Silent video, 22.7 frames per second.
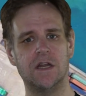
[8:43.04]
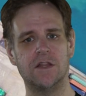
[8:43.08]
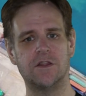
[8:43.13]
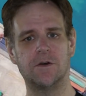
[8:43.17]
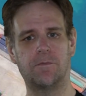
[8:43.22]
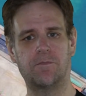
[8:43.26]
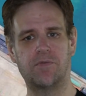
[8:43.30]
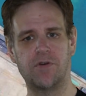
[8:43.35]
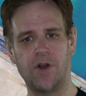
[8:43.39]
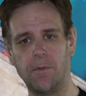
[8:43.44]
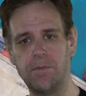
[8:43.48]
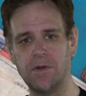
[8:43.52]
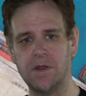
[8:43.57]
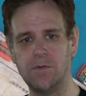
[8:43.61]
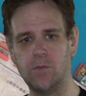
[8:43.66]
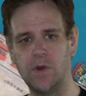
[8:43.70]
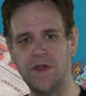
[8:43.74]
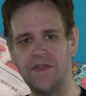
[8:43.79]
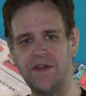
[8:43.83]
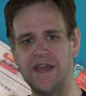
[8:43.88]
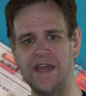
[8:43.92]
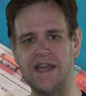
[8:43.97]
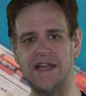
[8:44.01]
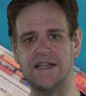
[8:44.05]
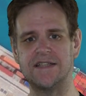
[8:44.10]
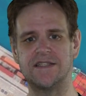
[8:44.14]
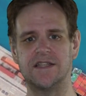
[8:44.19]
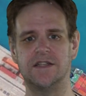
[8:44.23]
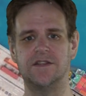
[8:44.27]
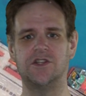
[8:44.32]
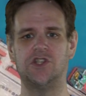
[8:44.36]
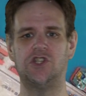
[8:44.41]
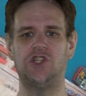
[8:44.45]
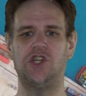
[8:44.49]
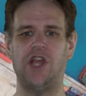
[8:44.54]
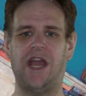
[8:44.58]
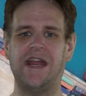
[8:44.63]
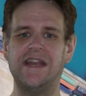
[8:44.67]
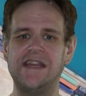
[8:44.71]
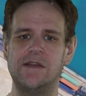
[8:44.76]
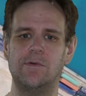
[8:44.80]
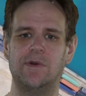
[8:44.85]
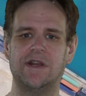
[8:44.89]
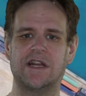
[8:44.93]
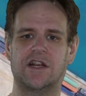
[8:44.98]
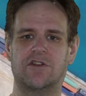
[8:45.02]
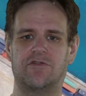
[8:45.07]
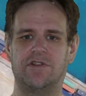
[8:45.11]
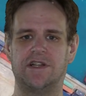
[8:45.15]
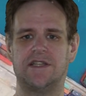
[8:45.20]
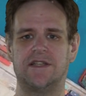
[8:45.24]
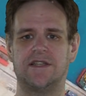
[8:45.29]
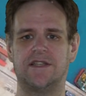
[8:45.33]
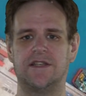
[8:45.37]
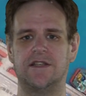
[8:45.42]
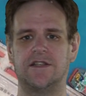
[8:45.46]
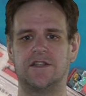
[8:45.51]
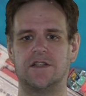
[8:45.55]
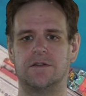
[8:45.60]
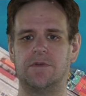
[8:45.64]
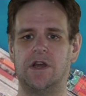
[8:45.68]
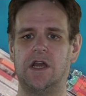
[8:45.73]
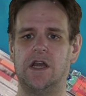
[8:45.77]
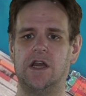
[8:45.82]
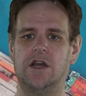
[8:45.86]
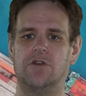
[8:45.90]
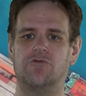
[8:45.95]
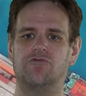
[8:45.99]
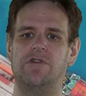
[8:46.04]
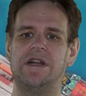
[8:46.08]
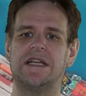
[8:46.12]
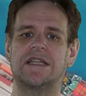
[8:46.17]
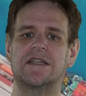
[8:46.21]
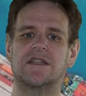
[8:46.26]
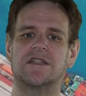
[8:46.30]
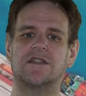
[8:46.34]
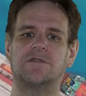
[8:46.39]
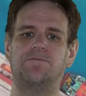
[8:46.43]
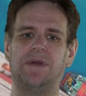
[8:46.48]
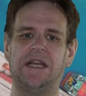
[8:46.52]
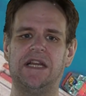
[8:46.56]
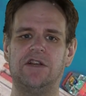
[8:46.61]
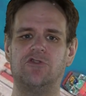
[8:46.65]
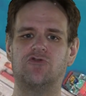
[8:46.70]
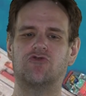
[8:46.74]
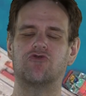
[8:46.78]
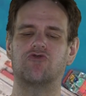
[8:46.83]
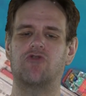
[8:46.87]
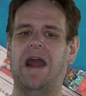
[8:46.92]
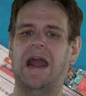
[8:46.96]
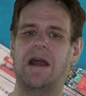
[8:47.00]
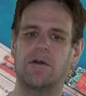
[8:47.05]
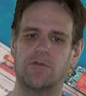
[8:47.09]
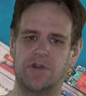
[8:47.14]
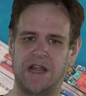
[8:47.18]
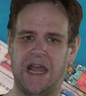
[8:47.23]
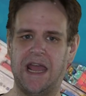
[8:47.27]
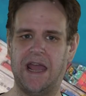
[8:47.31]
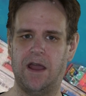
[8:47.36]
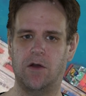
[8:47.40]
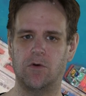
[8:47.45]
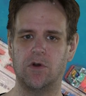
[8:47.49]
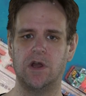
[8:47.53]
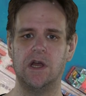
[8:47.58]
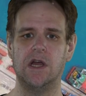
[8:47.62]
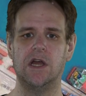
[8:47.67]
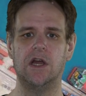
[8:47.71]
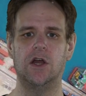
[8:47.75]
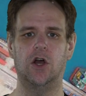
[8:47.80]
The problem with it is that the genuine criticism risks being drowned out